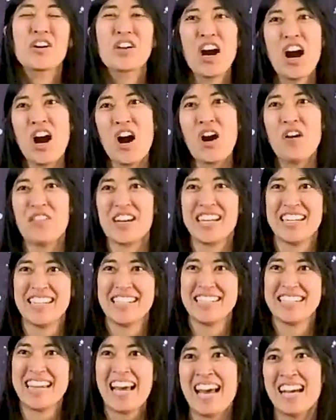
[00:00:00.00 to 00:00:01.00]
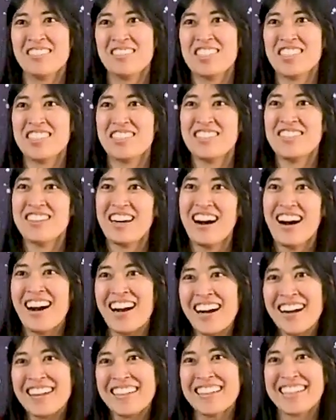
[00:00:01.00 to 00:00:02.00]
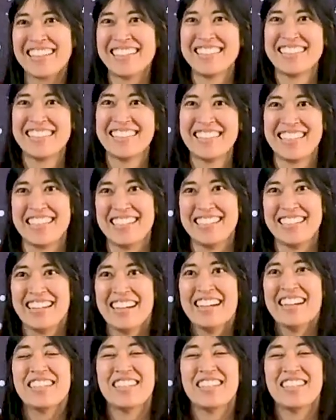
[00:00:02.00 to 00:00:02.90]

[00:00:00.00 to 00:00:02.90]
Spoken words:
going down to Arlington.